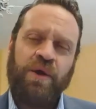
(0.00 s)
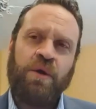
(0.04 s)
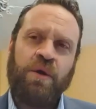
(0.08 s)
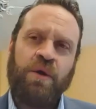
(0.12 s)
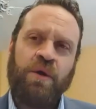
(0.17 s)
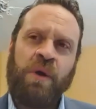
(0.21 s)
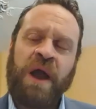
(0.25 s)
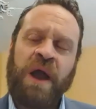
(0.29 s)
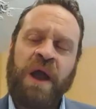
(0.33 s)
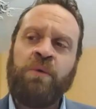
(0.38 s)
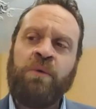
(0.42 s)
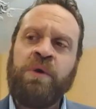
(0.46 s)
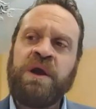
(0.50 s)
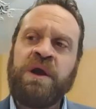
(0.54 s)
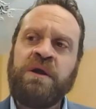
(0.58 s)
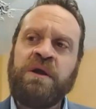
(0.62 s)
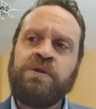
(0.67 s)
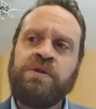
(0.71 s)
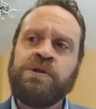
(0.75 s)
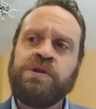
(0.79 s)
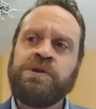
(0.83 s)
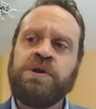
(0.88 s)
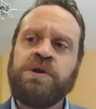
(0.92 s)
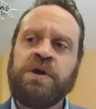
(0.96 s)
right?
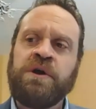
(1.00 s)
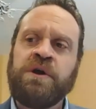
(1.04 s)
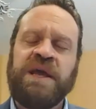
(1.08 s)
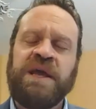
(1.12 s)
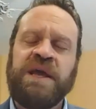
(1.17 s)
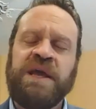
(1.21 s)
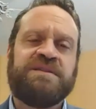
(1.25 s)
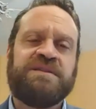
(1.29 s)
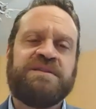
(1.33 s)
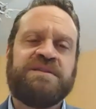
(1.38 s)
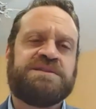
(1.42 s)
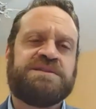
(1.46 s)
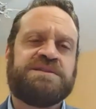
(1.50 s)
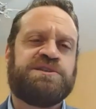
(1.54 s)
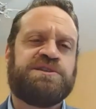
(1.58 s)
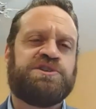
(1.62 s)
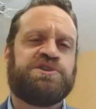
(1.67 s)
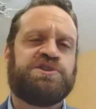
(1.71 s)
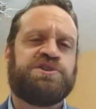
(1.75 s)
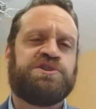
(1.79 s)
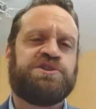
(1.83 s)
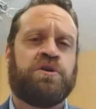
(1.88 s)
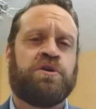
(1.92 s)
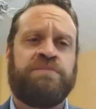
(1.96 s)
We're learning that
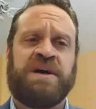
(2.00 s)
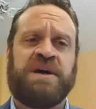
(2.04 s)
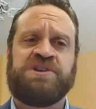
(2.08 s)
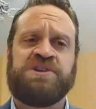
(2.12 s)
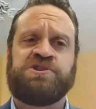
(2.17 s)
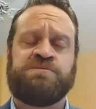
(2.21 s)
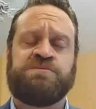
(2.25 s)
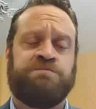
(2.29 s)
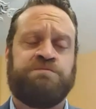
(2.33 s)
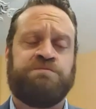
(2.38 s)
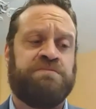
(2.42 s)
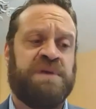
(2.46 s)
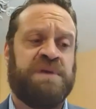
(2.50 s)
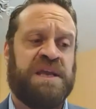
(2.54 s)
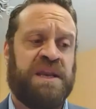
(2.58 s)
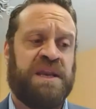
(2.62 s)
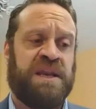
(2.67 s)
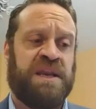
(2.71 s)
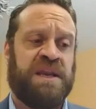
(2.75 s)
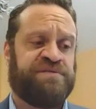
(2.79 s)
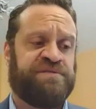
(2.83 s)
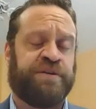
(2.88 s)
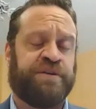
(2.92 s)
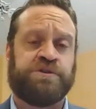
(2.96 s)
so much
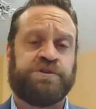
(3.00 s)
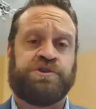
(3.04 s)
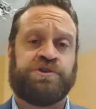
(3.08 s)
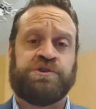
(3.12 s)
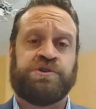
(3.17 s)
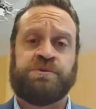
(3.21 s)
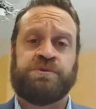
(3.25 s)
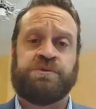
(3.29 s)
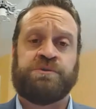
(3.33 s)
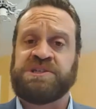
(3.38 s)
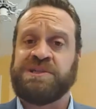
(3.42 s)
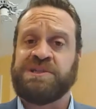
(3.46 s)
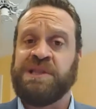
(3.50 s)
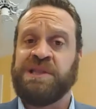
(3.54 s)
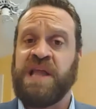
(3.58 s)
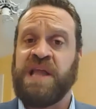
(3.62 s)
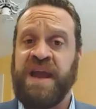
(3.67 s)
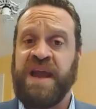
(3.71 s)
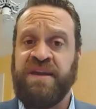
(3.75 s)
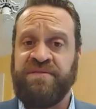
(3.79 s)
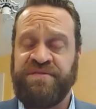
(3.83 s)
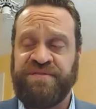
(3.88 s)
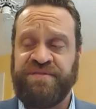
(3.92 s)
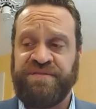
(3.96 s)
meaningful Jewish
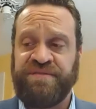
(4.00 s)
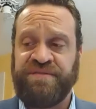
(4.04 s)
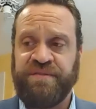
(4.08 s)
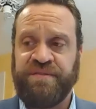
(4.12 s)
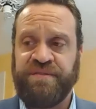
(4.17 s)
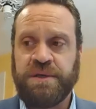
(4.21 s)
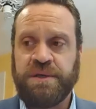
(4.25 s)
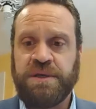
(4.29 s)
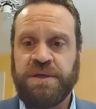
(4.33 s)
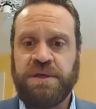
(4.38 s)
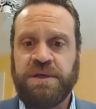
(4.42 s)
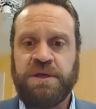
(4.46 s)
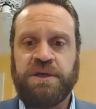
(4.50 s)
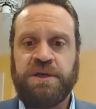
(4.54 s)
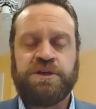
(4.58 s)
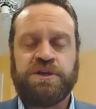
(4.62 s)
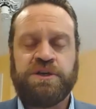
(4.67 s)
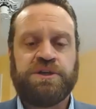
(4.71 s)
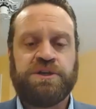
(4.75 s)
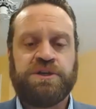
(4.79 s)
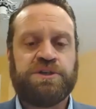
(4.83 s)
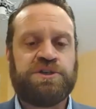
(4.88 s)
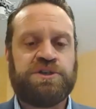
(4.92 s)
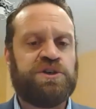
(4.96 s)
life,
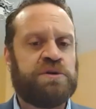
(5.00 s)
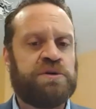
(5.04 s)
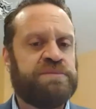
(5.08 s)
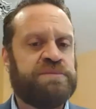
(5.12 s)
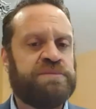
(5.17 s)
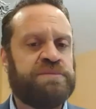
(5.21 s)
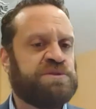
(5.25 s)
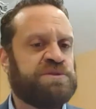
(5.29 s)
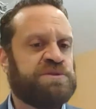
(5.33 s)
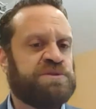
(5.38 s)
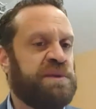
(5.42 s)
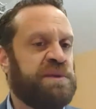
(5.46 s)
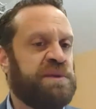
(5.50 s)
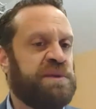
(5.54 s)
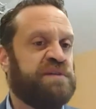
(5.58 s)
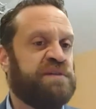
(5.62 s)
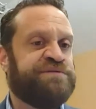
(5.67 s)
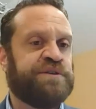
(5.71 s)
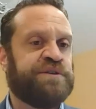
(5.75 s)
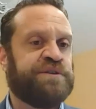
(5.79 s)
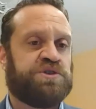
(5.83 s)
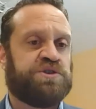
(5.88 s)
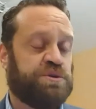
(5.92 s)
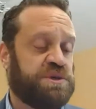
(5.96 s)
so much
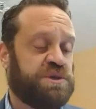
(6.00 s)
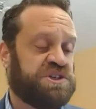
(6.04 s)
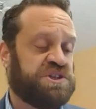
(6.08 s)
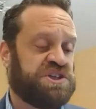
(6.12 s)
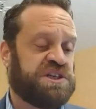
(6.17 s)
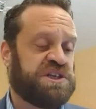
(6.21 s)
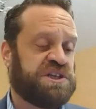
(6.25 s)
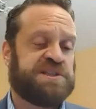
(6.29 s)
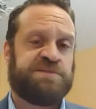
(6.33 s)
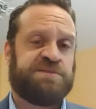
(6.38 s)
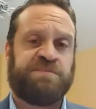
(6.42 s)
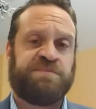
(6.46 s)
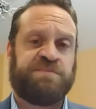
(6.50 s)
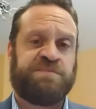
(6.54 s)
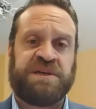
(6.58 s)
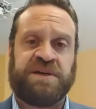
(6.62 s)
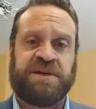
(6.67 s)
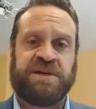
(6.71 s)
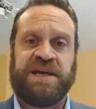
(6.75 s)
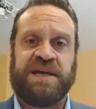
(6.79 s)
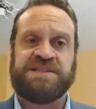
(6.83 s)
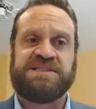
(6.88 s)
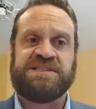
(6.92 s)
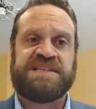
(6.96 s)
meaningful Jewish
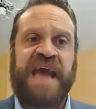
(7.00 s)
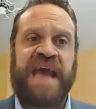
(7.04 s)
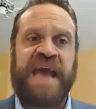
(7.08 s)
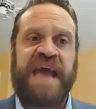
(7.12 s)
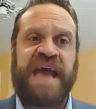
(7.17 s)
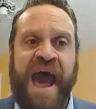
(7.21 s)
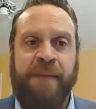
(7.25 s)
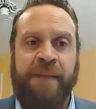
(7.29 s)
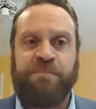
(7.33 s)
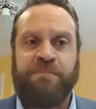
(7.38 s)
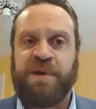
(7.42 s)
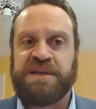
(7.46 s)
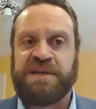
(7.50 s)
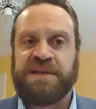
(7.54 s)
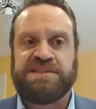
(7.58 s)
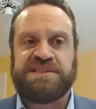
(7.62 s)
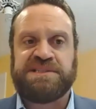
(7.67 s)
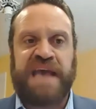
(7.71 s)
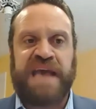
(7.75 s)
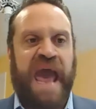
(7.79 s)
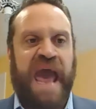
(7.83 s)
experience happens